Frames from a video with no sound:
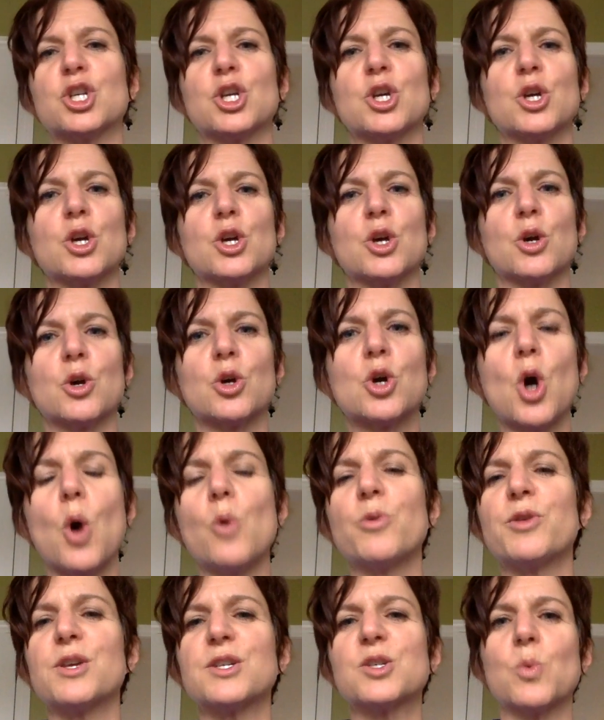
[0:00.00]
to
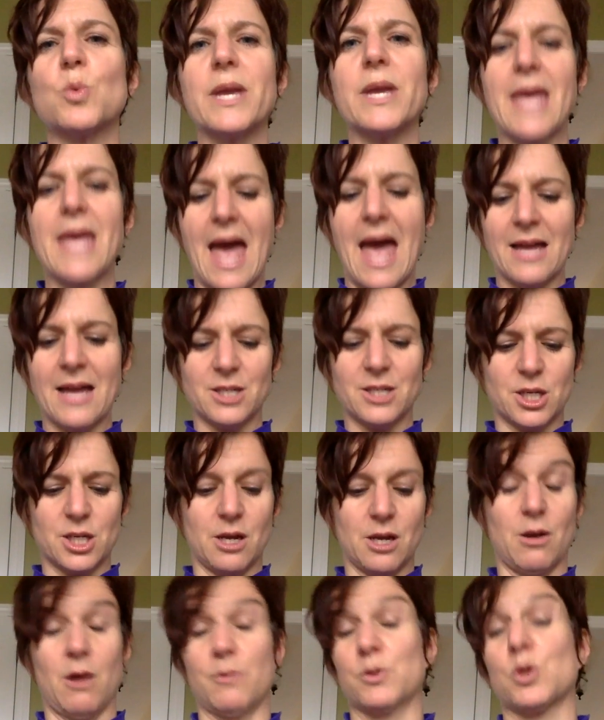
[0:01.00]
go this weekend to
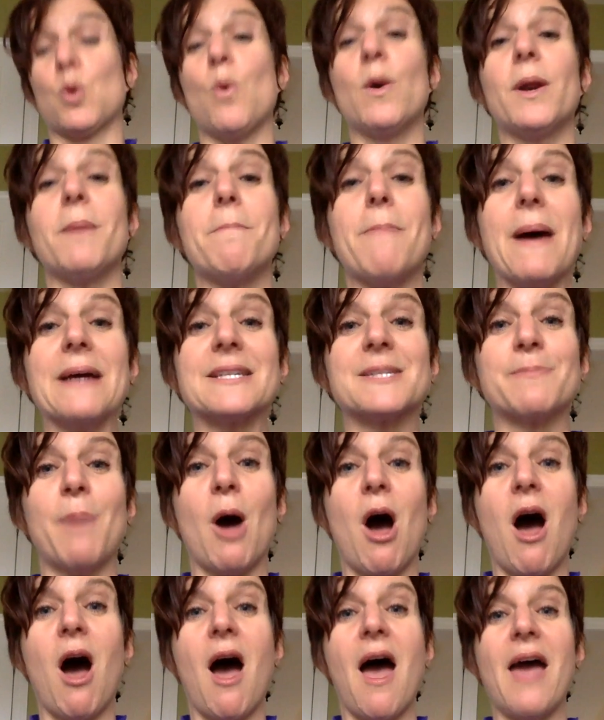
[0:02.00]
I was going to Best
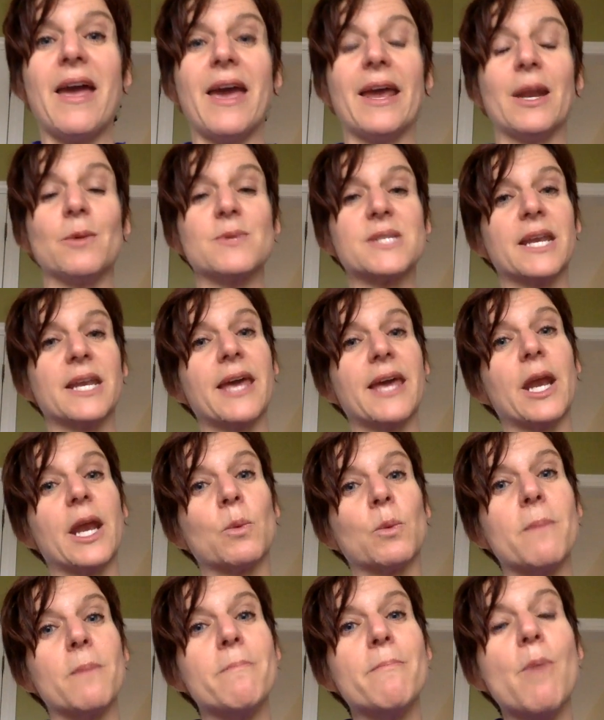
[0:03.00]
Buy and I was going to get a
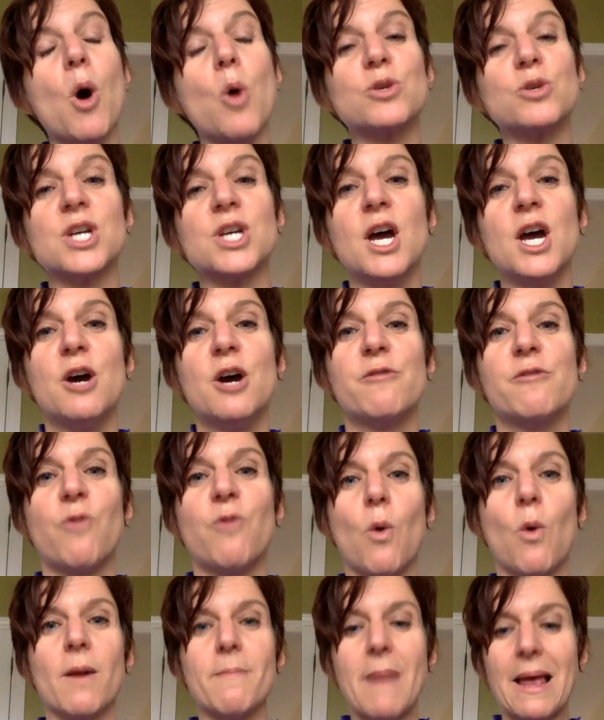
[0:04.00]
remote
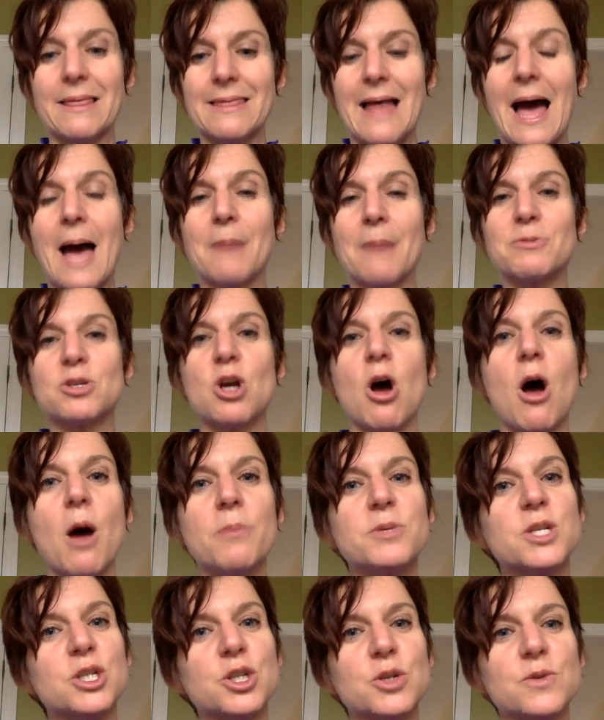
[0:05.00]
for my
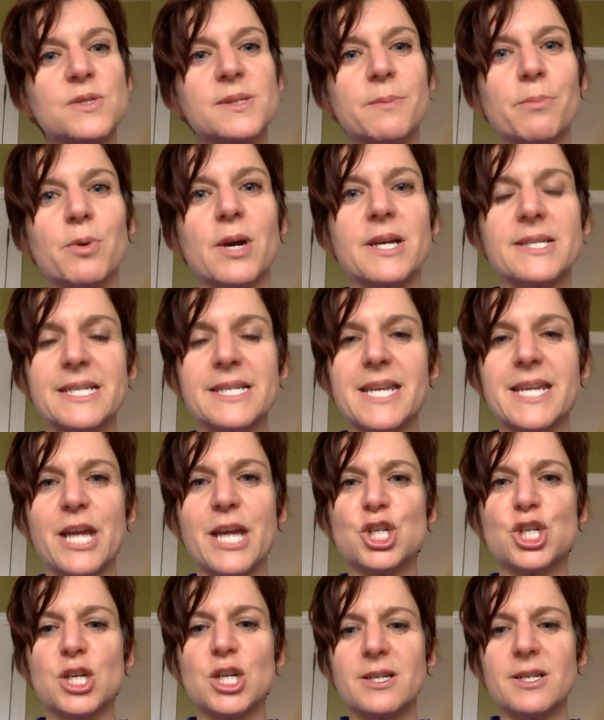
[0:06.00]
laptop to do some
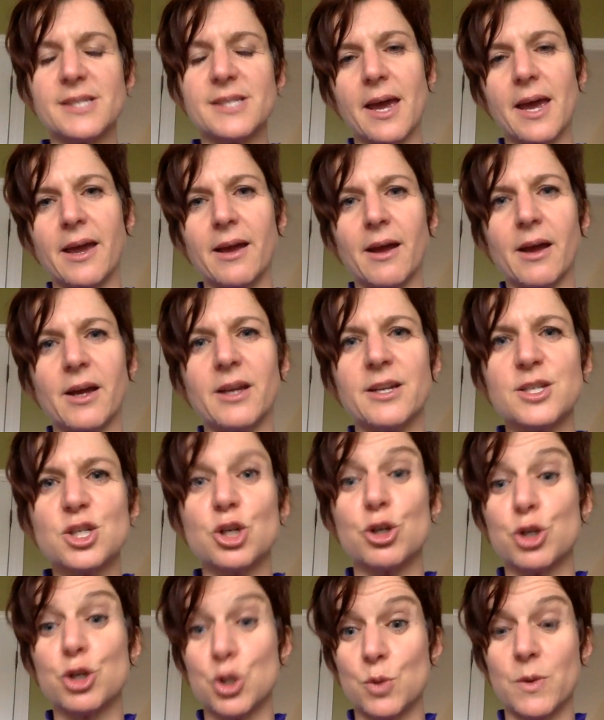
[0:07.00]
presentations. I, I'm going to
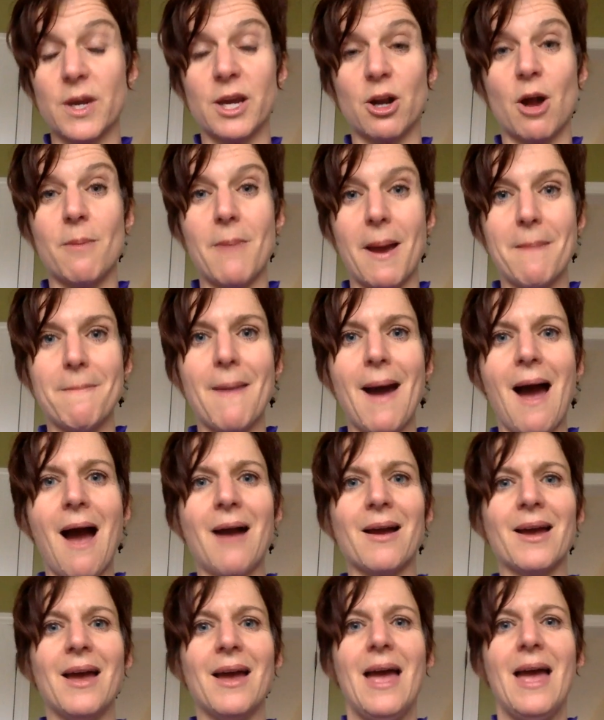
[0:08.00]
start doing it on my
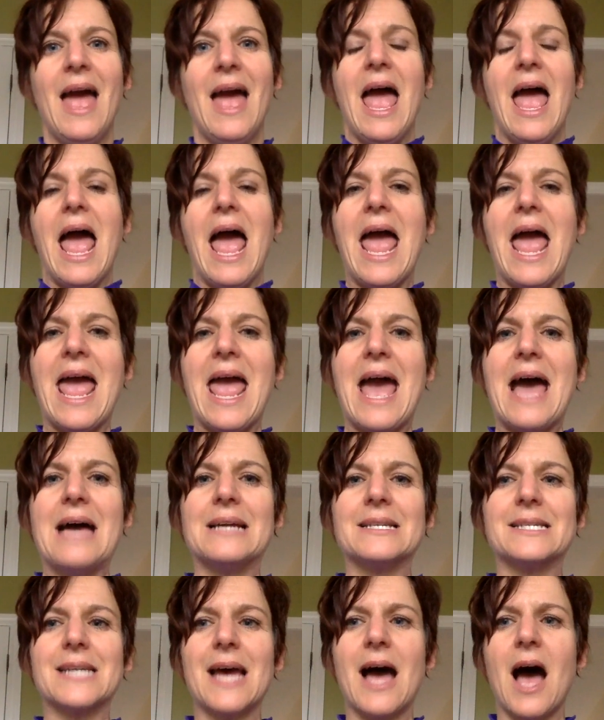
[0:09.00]
Mac.
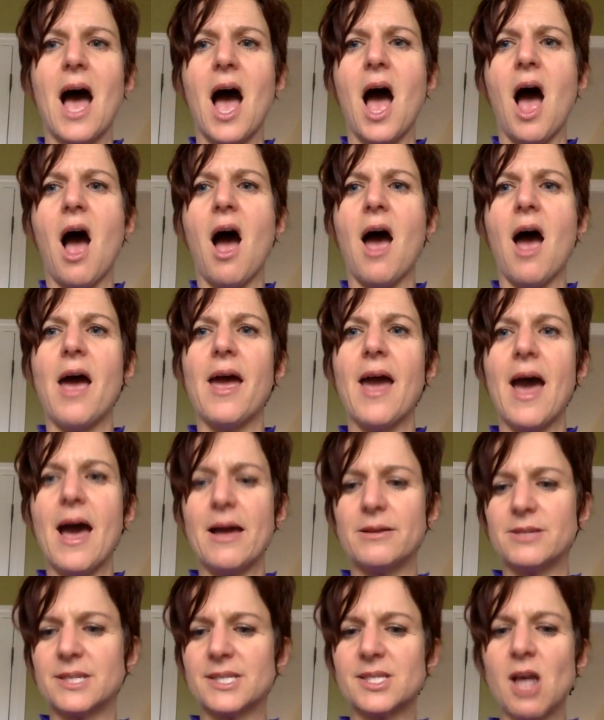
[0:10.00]
And uh, I
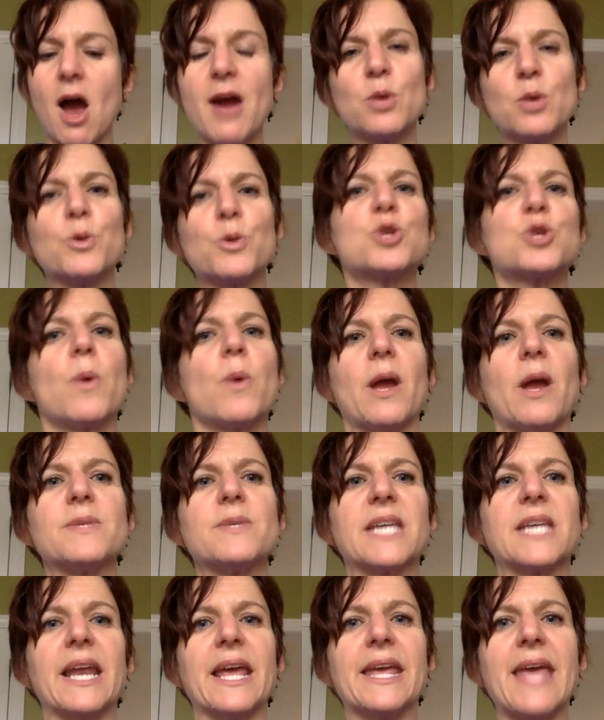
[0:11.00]
had decided which one I
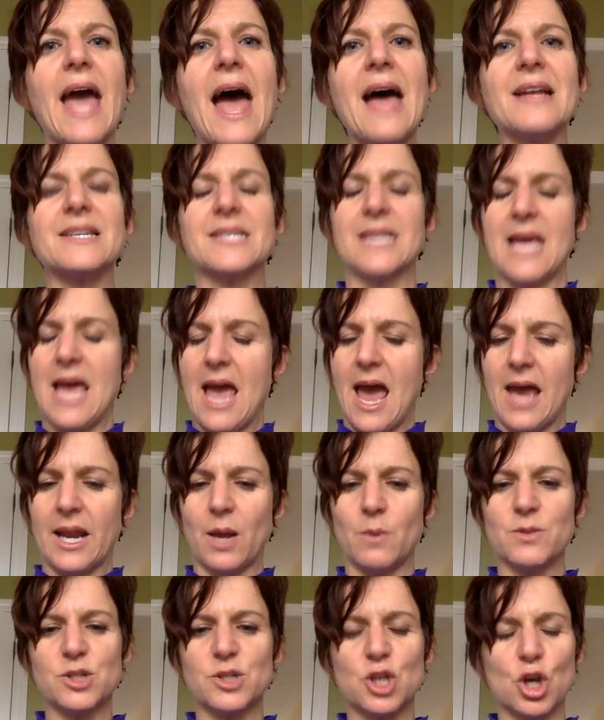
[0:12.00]
was going to get, and
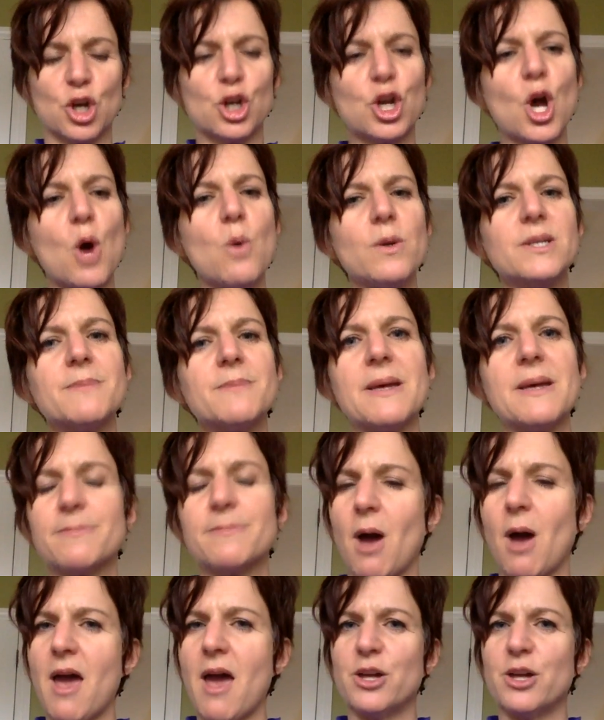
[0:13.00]
I was going to go into Best
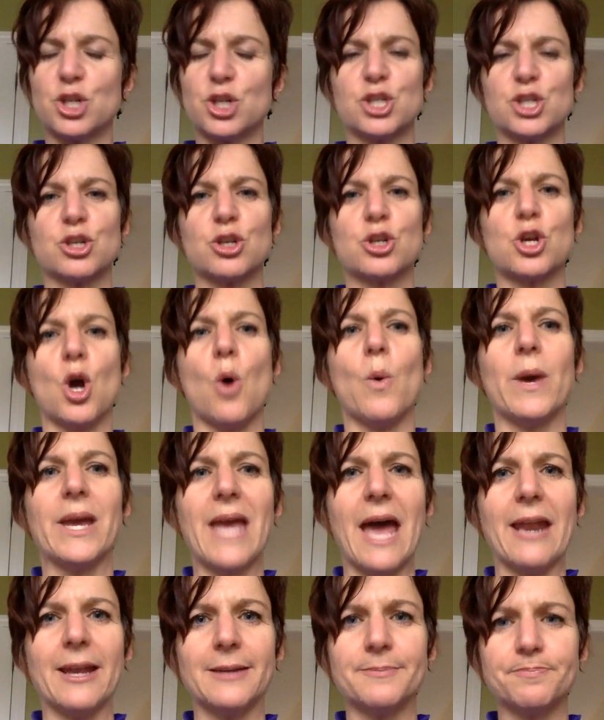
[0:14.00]
Buy and just go and
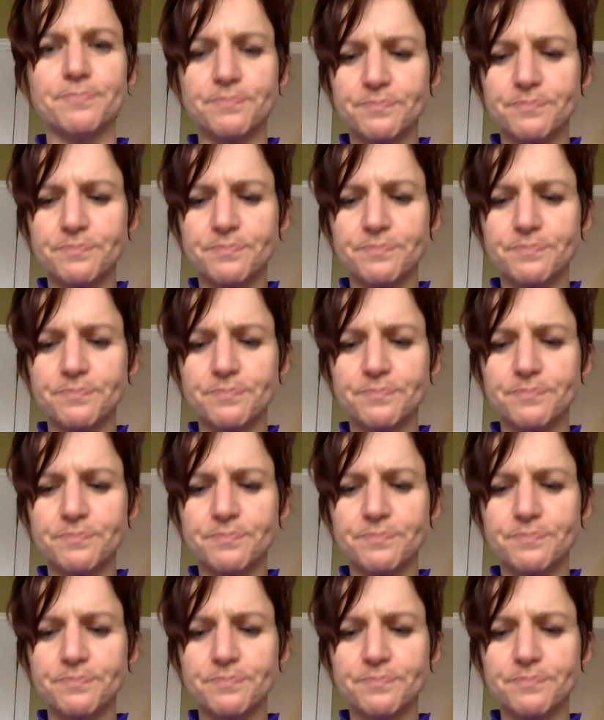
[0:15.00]
get it.